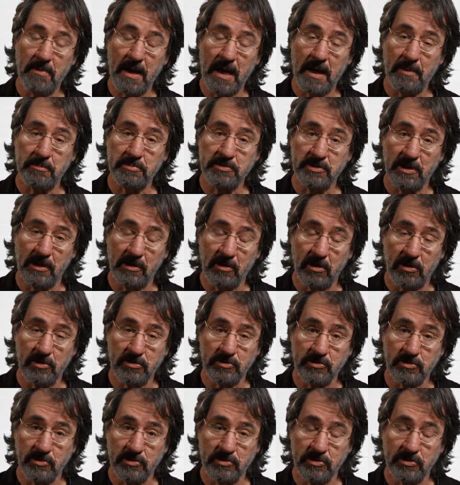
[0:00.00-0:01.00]
maps and all
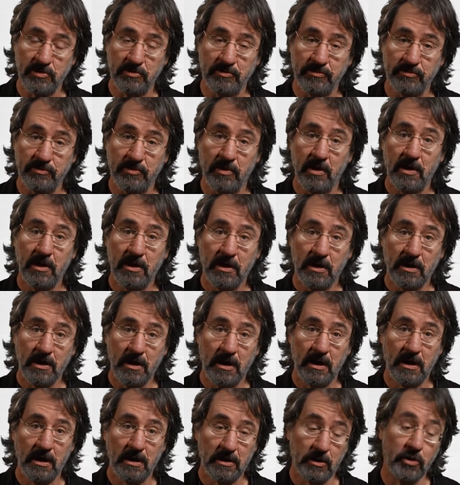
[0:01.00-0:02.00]
sorts of
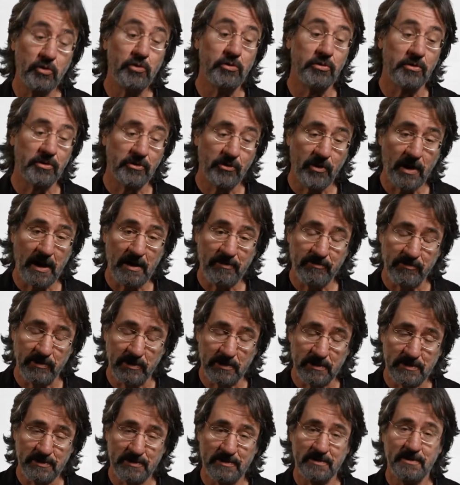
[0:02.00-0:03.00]
uh, cool
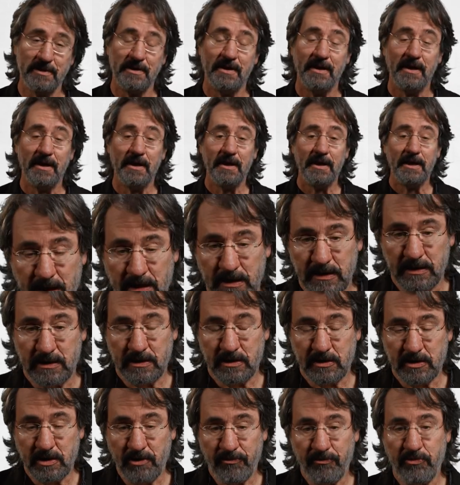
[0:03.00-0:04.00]
graphics. On a
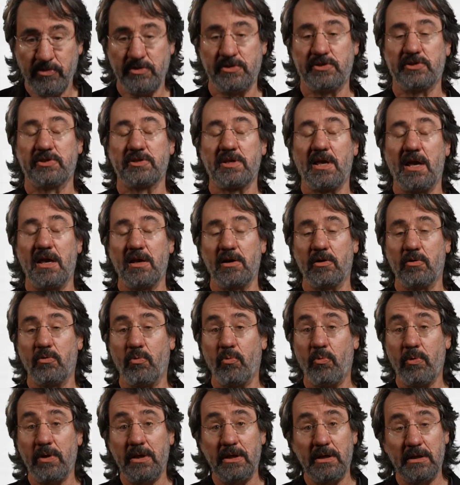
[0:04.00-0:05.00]
different scale,
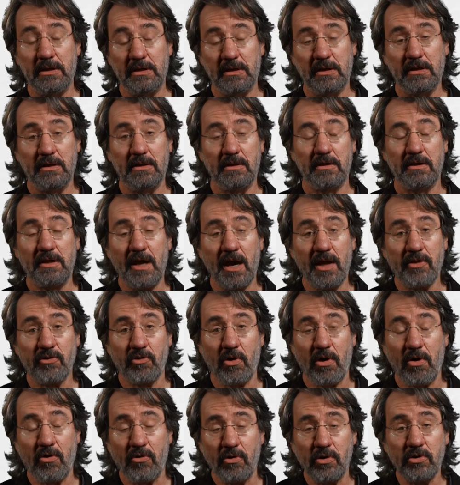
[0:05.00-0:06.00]
we gather
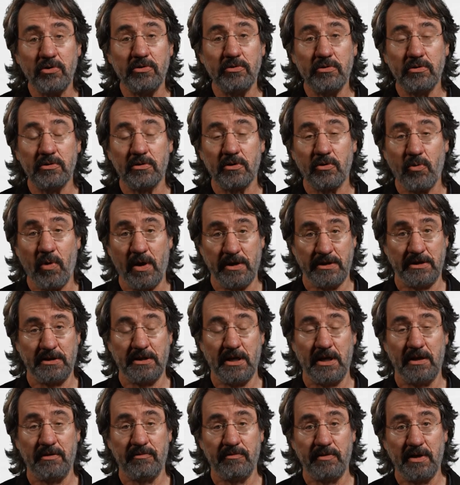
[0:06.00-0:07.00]
our own
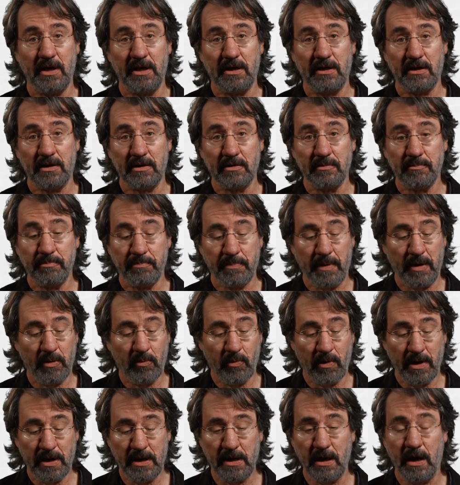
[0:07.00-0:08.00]
quantitative data by
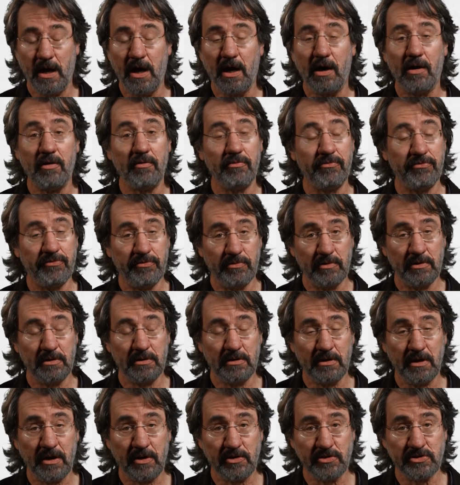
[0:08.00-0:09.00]
way of
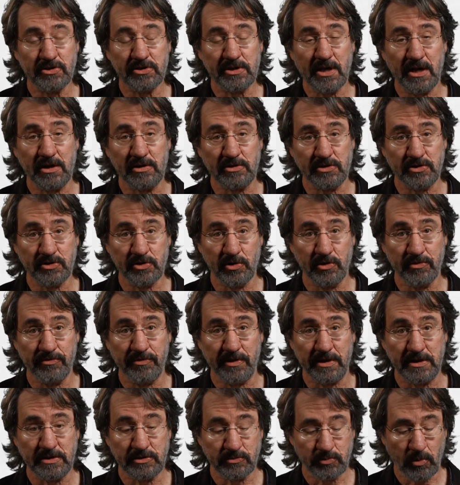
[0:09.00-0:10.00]
large scale
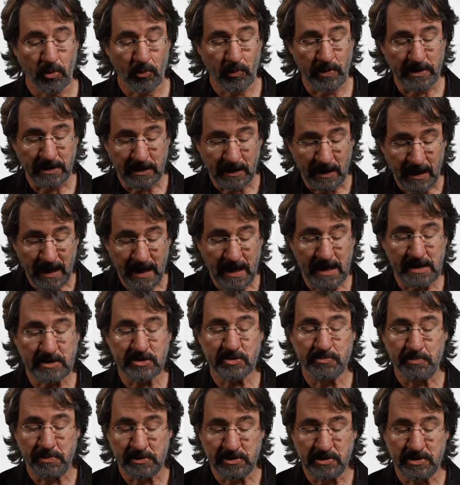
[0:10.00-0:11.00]
surveys where we can ask
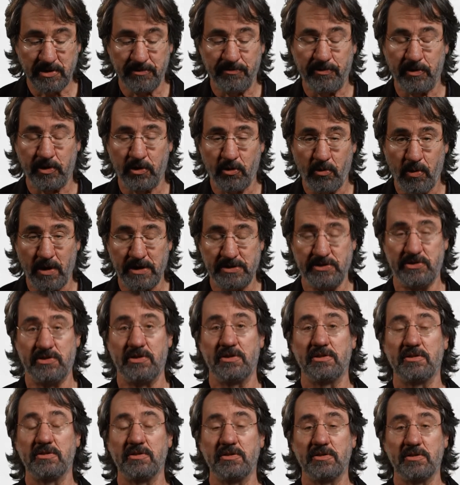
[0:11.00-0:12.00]
specific
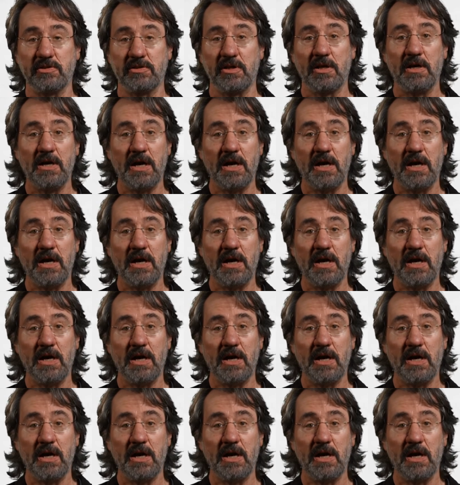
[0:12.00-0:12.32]
questions